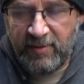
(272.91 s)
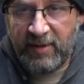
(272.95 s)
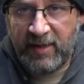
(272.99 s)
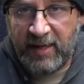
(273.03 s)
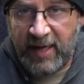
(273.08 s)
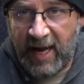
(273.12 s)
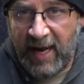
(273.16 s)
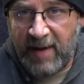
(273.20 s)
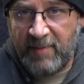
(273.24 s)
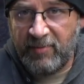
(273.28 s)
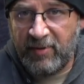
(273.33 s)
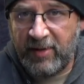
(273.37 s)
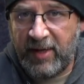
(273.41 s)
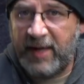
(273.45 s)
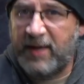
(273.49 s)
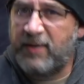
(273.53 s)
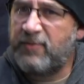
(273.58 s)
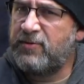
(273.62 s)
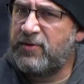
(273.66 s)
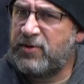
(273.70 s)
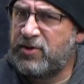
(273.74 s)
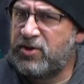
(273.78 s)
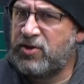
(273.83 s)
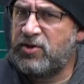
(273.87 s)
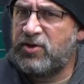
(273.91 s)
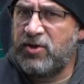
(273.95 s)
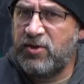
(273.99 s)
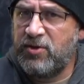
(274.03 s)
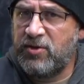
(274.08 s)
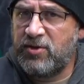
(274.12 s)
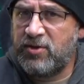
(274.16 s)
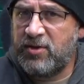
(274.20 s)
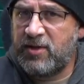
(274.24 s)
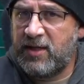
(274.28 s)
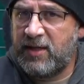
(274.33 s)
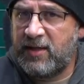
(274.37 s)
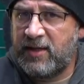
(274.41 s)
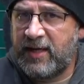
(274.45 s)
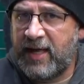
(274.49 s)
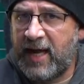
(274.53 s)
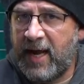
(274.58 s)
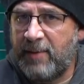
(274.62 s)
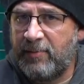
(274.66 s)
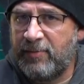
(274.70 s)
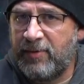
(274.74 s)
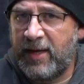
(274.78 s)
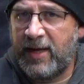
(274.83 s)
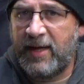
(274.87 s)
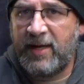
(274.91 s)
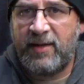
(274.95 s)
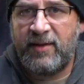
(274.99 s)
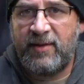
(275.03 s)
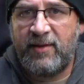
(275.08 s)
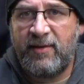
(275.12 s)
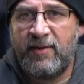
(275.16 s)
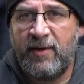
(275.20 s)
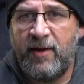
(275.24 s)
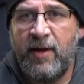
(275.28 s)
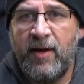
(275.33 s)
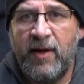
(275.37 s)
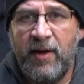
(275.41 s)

game length, which is usually the game length